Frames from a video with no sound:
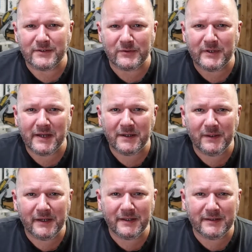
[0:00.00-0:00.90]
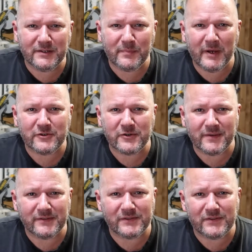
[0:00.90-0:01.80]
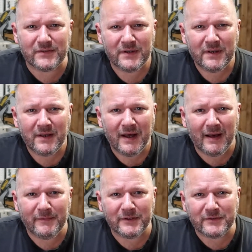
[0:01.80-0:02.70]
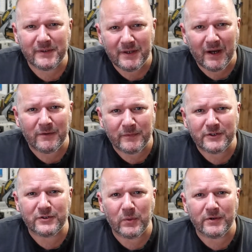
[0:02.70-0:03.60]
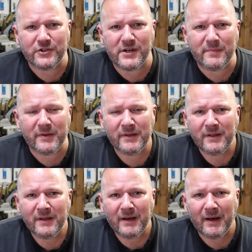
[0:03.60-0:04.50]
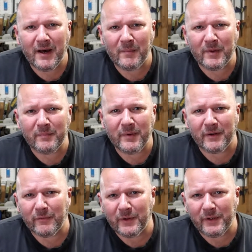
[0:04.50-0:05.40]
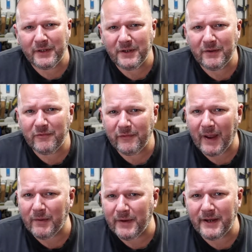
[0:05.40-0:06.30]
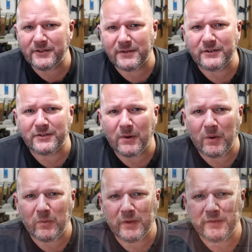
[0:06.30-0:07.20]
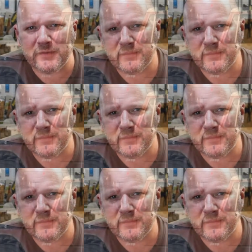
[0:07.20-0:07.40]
So take a look at this picture. This is obviously unrestored Jeep, but a really good foundation to start with.